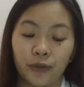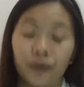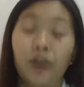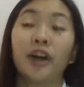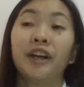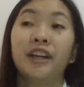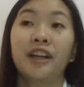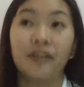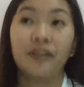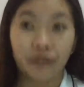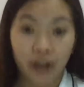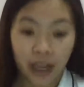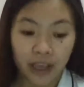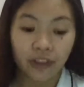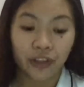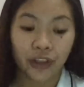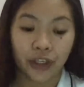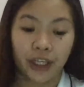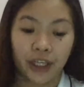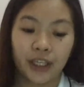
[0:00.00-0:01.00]
for the
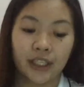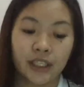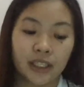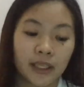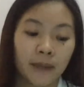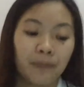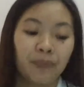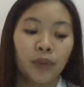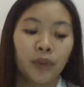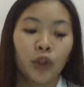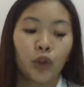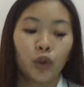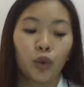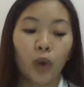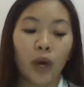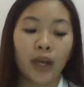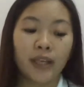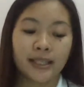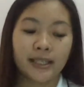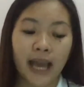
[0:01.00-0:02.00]
raters
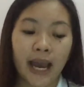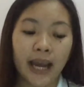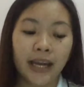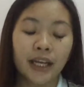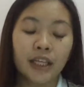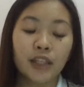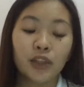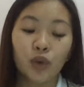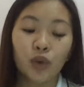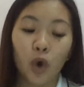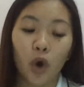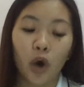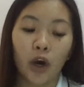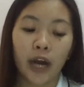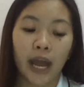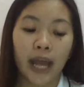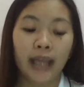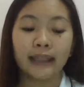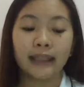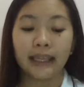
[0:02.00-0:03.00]
to assign a score,
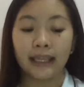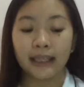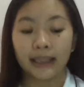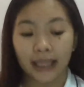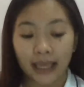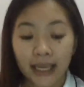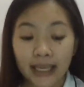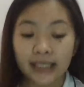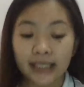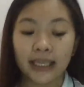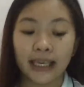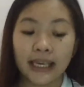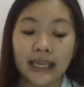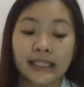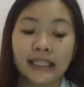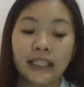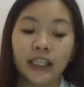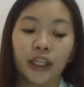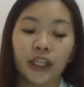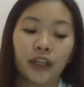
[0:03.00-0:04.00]
and it is
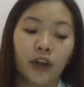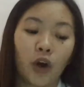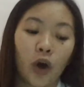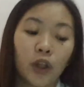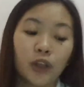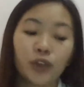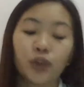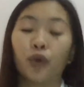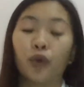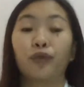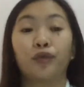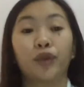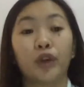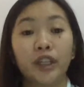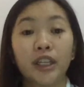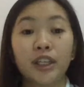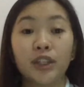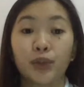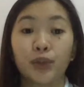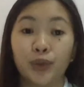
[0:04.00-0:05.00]
easier also
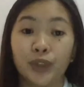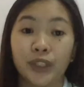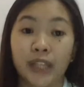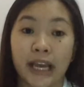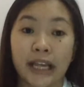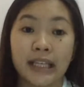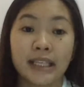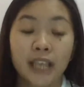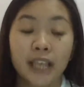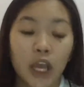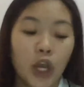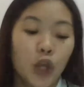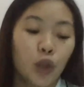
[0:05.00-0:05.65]
for the students